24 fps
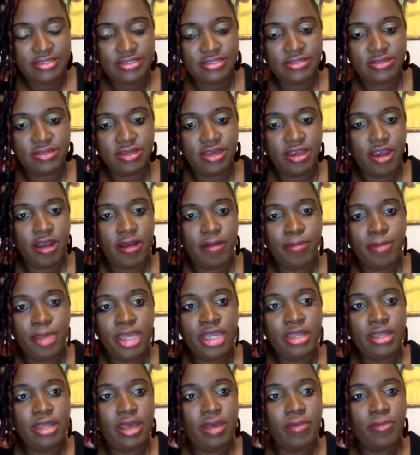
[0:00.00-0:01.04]
So they are
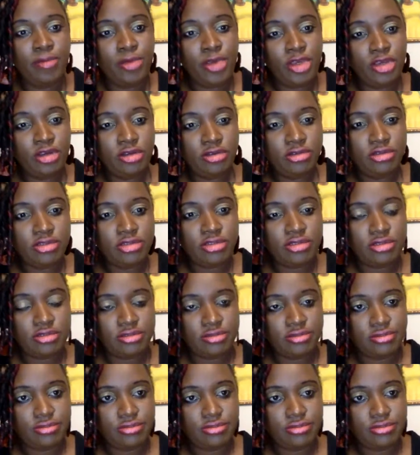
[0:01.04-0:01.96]
being abused,